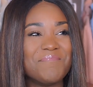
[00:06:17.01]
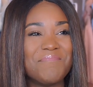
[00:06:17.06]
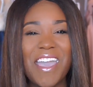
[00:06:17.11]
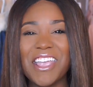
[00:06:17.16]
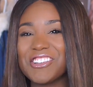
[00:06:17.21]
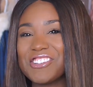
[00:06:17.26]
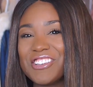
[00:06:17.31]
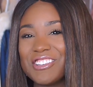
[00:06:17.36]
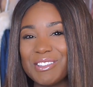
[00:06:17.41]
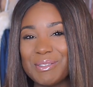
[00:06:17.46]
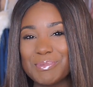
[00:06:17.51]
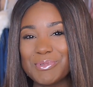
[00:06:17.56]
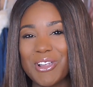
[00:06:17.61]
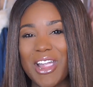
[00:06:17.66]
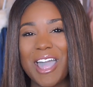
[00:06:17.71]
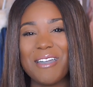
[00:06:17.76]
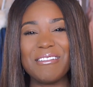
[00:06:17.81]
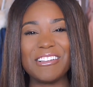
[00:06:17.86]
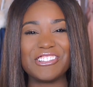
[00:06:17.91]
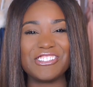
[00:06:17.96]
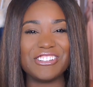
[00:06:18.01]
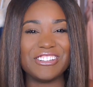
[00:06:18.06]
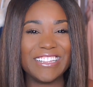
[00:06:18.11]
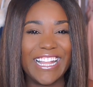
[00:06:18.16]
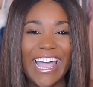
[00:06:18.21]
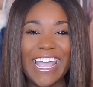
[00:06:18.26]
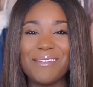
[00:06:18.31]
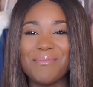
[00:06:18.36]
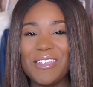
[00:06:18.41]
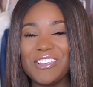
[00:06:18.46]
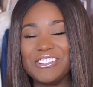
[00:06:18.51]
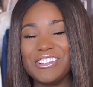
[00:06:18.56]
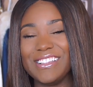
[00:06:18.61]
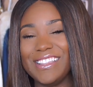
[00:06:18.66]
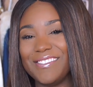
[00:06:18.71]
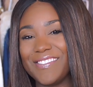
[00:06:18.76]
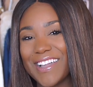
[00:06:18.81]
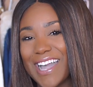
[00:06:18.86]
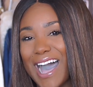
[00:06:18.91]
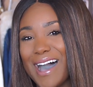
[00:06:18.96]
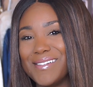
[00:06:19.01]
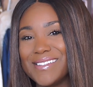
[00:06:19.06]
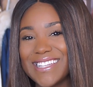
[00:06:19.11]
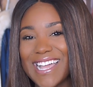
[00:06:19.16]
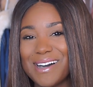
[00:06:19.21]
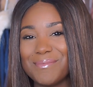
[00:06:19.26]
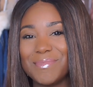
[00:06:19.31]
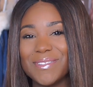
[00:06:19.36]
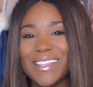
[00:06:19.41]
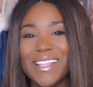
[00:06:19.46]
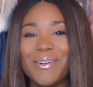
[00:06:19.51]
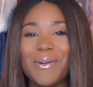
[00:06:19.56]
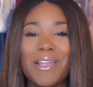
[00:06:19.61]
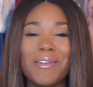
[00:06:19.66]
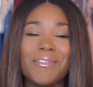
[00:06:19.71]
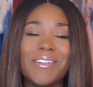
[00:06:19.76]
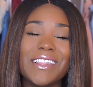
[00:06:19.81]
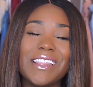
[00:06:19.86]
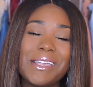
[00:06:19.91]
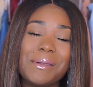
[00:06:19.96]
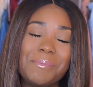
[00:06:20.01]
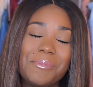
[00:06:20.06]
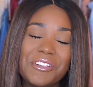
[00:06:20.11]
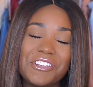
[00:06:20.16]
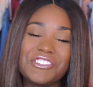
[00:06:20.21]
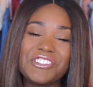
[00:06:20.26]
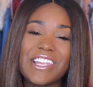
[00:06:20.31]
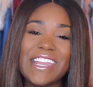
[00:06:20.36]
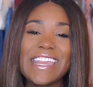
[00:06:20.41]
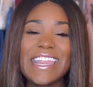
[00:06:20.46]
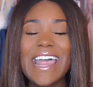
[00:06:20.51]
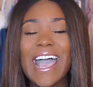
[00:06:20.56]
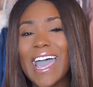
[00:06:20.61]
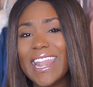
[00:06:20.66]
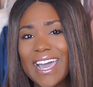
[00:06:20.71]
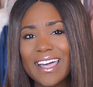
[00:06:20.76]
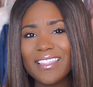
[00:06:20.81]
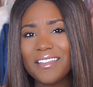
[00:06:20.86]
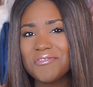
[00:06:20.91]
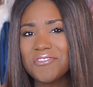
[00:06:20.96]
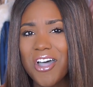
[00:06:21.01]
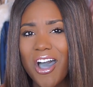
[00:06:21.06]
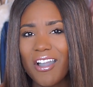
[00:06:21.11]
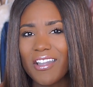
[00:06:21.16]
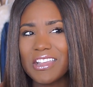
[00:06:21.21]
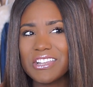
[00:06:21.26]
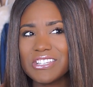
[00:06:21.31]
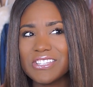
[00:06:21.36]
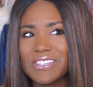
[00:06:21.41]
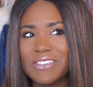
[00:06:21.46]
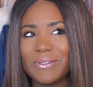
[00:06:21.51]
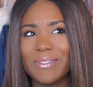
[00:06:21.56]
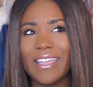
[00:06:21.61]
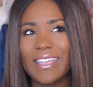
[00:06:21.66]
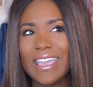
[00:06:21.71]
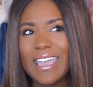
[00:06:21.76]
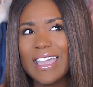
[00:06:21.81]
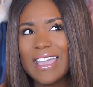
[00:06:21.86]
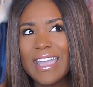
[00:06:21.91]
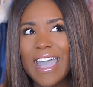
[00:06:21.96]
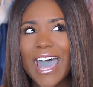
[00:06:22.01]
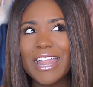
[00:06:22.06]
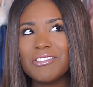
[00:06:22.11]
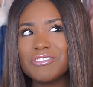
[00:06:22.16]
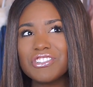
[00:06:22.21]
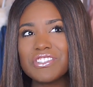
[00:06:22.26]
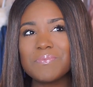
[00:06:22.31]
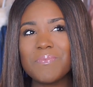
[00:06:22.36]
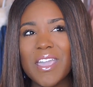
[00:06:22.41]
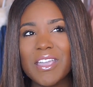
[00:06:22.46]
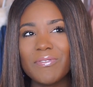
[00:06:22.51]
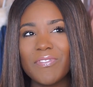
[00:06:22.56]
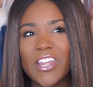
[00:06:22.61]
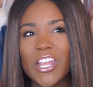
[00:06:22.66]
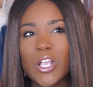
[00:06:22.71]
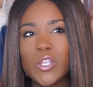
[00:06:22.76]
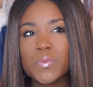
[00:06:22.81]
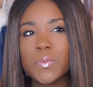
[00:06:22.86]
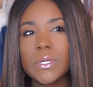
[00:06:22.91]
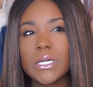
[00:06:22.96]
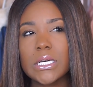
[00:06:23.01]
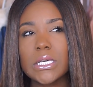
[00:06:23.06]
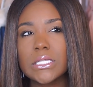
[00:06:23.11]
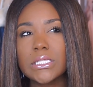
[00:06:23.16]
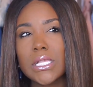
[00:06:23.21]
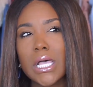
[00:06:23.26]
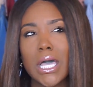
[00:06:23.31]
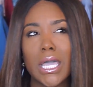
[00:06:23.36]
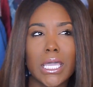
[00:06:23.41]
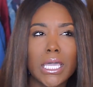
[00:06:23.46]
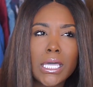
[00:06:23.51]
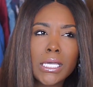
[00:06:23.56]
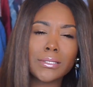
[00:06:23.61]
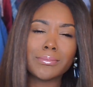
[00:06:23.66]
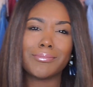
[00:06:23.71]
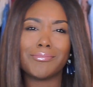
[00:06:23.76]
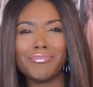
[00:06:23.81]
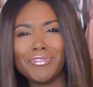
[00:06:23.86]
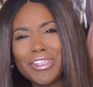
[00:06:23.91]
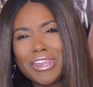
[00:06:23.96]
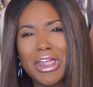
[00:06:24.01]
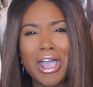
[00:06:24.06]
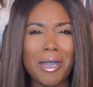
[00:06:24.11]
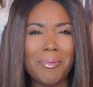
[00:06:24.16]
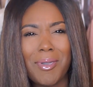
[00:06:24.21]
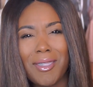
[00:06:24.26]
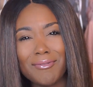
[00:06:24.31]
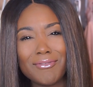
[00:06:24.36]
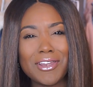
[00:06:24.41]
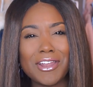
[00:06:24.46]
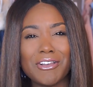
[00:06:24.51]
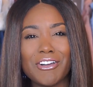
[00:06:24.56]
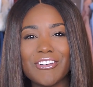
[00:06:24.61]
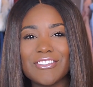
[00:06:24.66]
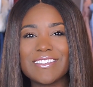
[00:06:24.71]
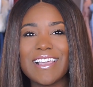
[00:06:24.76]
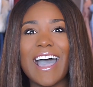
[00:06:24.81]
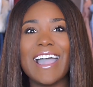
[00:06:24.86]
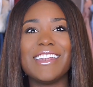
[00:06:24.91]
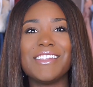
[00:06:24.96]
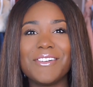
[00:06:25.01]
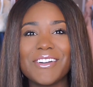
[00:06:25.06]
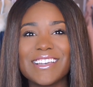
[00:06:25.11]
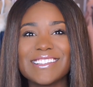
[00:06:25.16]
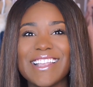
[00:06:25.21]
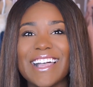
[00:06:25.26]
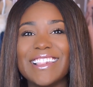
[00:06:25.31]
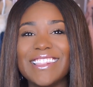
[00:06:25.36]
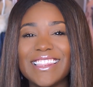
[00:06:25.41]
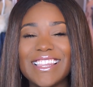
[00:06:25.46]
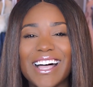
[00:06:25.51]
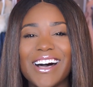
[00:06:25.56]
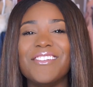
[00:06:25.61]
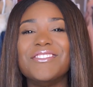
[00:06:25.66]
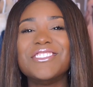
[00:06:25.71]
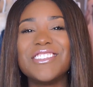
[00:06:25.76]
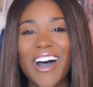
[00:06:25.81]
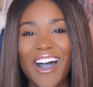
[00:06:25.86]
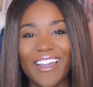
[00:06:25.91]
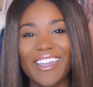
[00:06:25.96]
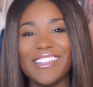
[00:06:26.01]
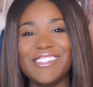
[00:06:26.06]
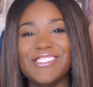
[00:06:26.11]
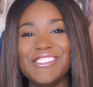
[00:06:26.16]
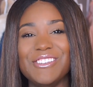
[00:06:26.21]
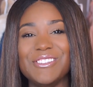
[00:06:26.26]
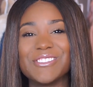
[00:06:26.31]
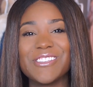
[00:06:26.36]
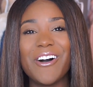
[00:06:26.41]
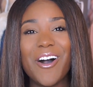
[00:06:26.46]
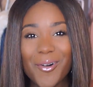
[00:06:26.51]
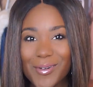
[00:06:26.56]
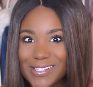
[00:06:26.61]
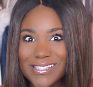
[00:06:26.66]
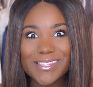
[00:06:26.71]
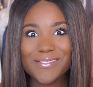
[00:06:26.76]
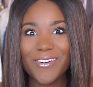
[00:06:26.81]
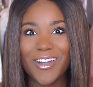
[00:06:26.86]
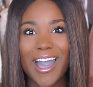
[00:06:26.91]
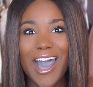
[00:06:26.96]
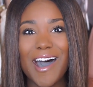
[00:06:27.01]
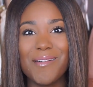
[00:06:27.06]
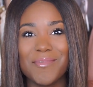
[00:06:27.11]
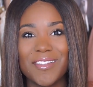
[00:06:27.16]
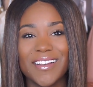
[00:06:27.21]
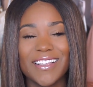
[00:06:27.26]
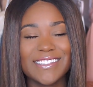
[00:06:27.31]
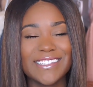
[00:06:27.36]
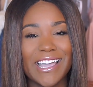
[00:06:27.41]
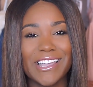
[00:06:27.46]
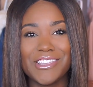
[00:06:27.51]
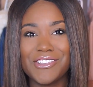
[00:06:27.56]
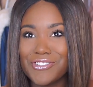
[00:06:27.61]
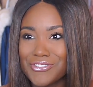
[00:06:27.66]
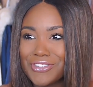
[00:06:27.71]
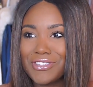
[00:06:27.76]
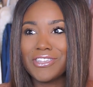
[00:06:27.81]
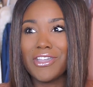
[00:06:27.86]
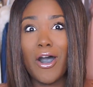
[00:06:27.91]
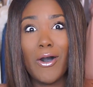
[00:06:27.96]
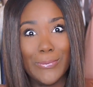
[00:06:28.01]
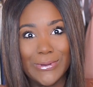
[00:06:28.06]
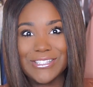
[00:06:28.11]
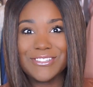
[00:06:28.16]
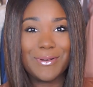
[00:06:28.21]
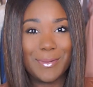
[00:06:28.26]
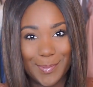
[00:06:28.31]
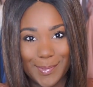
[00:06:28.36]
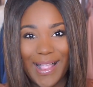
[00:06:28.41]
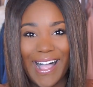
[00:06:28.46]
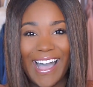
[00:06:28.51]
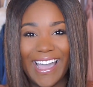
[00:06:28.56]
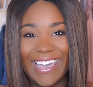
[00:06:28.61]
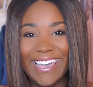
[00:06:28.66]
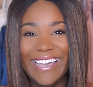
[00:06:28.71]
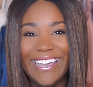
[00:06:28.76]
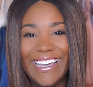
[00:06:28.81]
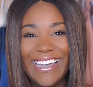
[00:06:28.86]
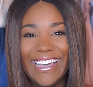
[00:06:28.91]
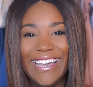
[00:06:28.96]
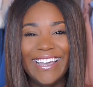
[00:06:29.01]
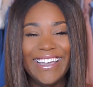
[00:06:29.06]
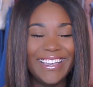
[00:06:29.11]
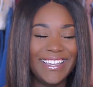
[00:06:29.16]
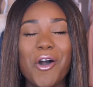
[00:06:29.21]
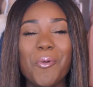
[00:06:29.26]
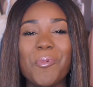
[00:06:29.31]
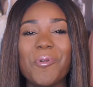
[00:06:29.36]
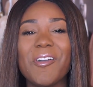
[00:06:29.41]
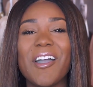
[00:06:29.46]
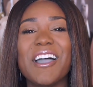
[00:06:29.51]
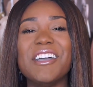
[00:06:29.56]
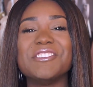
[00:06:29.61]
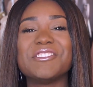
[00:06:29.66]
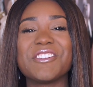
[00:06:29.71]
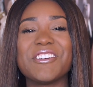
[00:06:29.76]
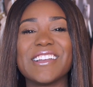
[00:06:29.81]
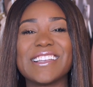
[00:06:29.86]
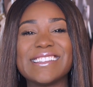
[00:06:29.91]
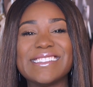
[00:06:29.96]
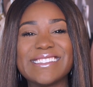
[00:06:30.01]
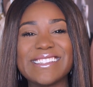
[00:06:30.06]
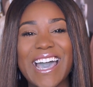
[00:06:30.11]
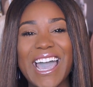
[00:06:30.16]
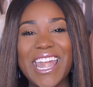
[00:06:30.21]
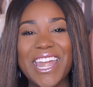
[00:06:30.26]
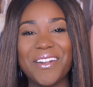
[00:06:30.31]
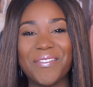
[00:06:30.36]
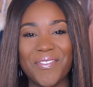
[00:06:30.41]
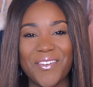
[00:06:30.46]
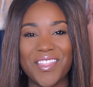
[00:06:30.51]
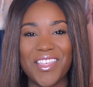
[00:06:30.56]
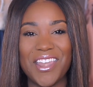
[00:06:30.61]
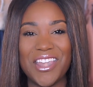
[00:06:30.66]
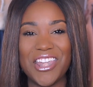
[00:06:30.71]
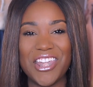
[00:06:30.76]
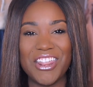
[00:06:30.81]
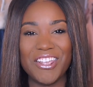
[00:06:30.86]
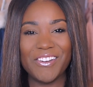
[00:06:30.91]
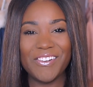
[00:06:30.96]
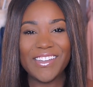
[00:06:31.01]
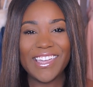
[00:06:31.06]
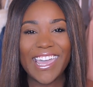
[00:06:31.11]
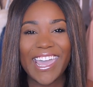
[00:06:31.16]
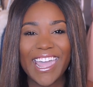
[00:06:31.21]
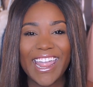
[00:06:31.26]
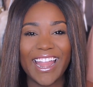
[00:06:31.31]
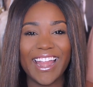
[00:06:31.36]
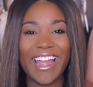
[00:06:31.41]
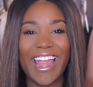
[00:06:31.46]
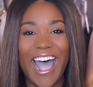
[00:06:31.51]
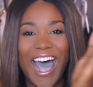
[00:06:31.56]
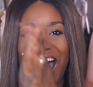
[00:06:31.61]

Make sure you subscribe, make sure you like, make sure you leave a comment down below. I really appreciate it. And I love talking to you. Like, I don't just make videos because like, you know, I make videos. I do it because I love talking to you. So always leave a comment because I usually always reply. I hope you guys are excited for the new year.